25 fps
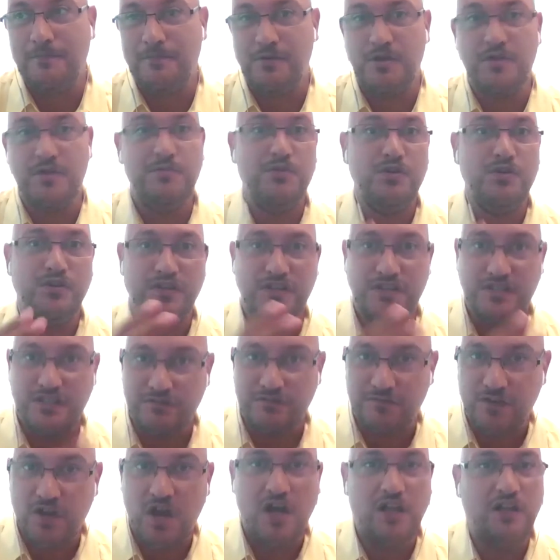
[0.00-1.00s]
communities
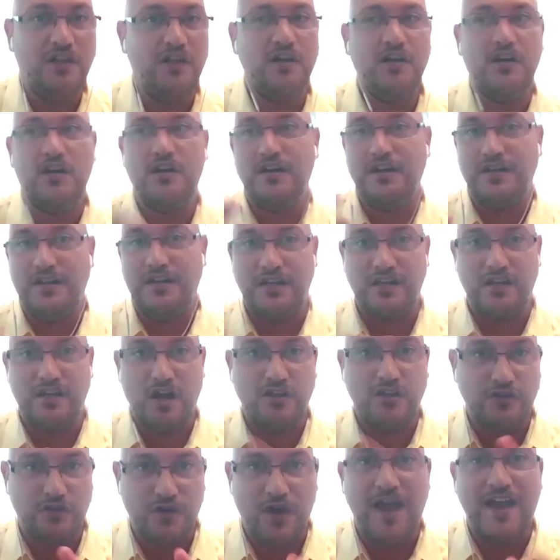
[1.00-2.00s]
of color and
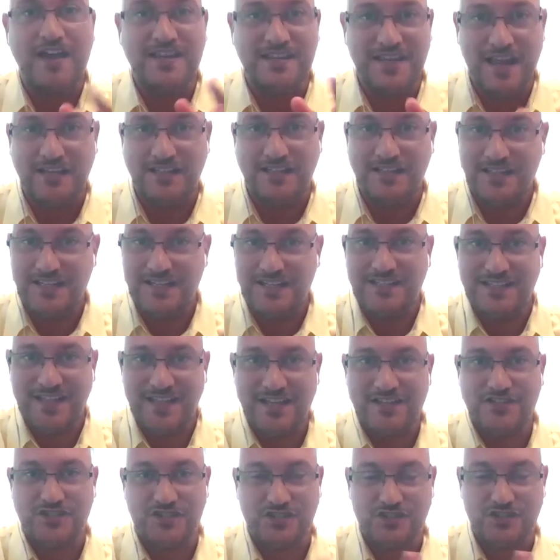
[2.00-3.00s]
other identities.
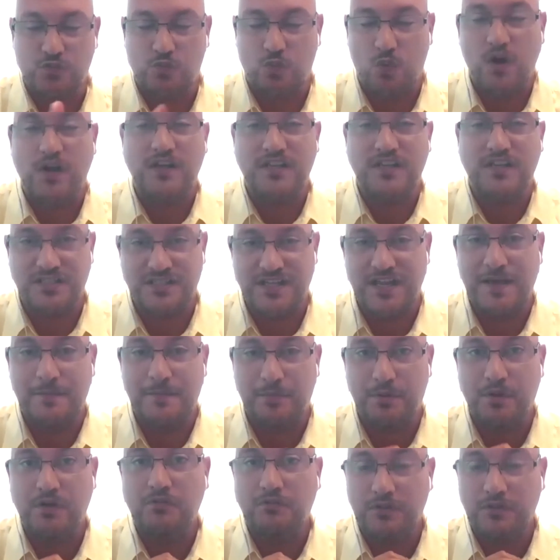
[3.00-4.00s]
That's just one
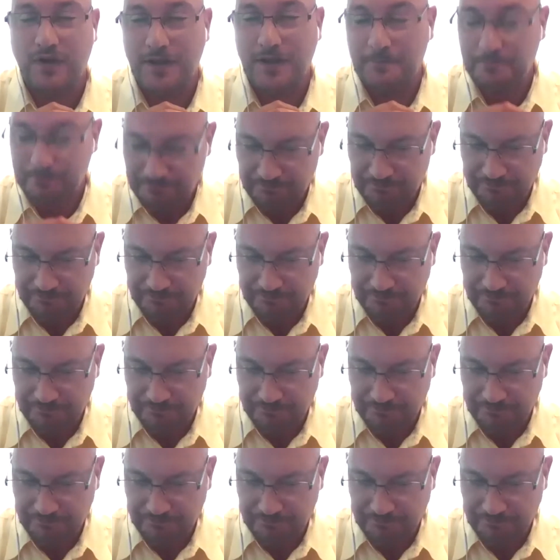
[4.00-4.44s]
example, right?